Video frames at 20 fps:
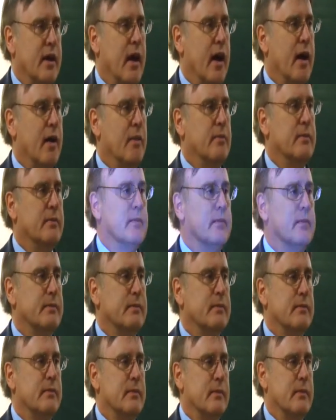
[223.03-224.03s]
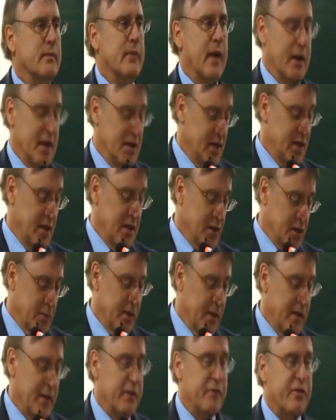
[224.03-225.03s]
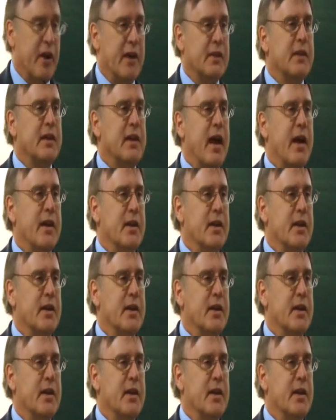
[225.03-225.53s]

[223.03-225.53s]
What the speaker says: and I say this completely frankly,